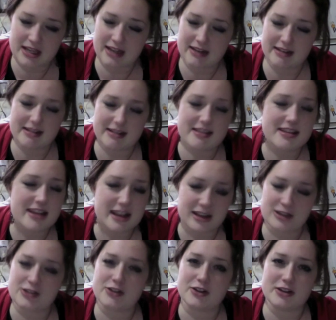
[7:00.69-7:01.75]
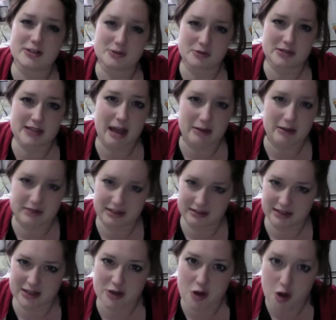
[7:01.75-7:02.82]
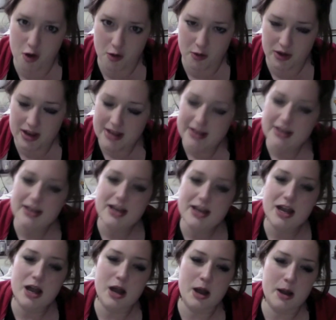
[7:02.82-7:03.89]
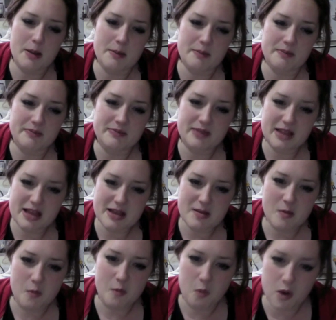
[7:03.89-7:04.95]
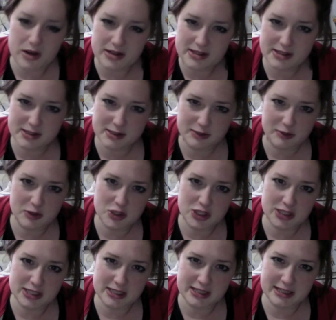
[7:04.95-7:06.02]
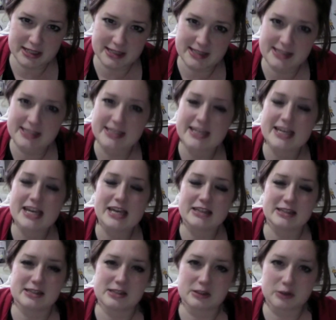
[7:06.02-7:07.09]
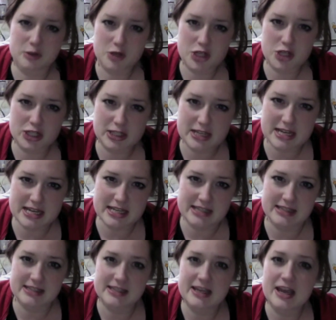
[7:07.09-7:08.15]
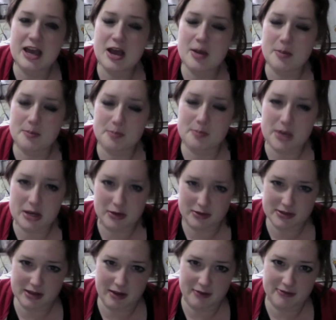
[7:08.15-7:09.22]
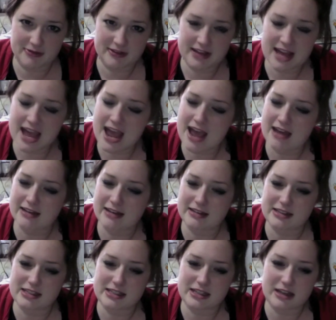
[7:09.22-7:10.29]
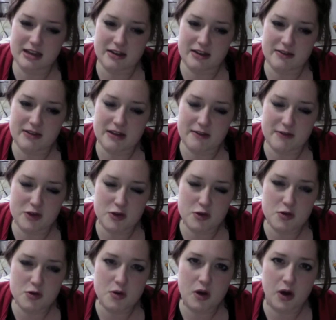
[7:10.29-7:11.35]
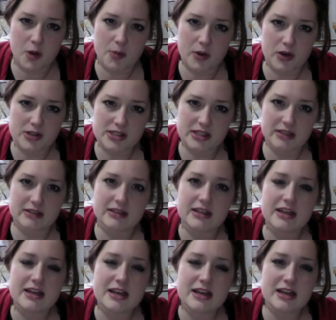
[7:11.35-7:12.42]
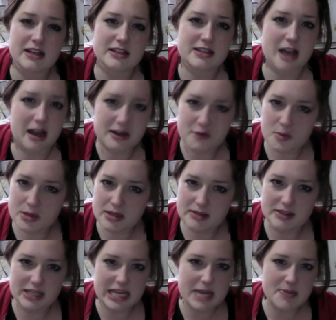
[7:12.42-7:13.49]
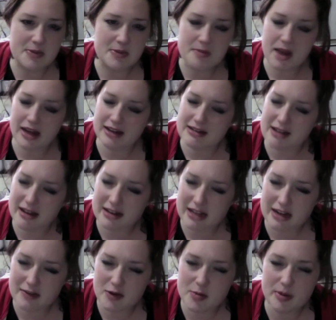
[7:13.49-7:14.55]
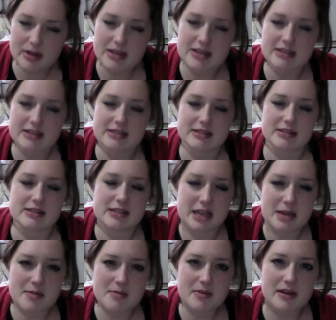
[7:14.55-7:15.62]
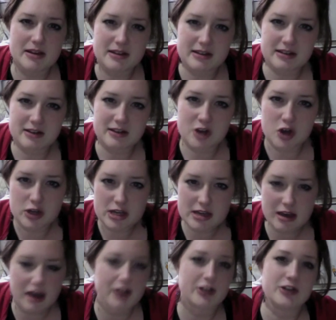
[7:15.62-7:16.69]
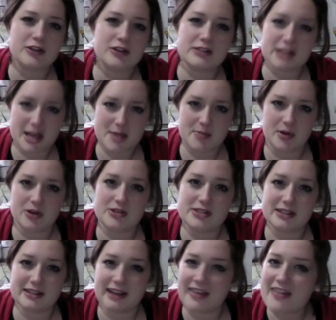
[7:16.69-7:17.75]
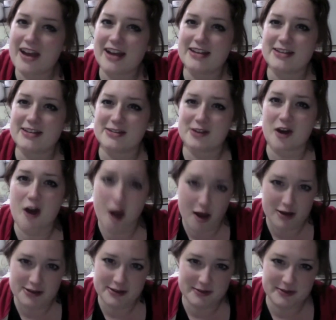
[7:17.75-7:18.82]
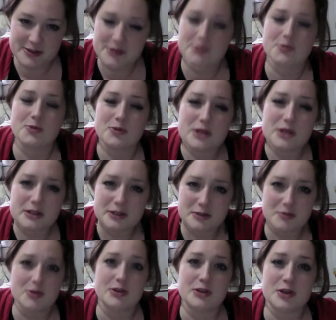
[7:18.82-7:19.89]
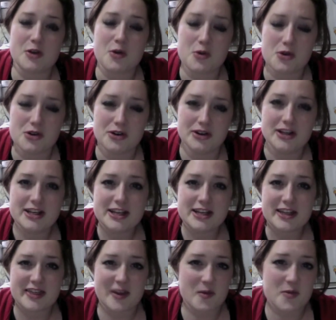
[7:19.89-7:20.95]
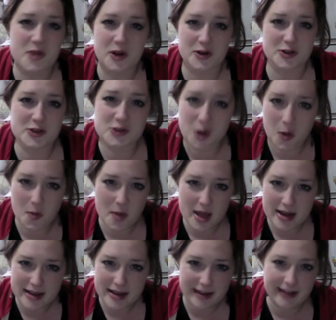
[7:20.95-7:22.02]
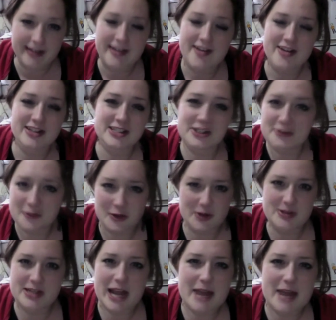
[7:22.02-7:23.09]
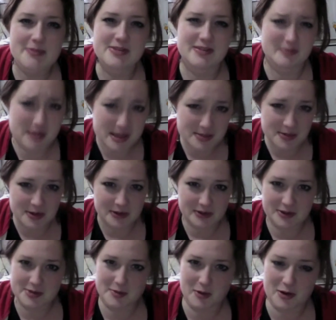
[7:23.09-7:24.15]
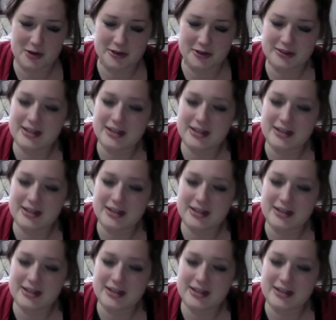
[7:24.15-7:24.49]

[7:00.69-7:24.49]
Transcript: And the answer is resoundingly no. Um, what is the solution to this? The solution is be yourself. And if you are a person, not everybody, keep in mind, not everybody is the same cookie cutter type person. And that is awesome. It's really, really cool that there are so many different types of people in this world.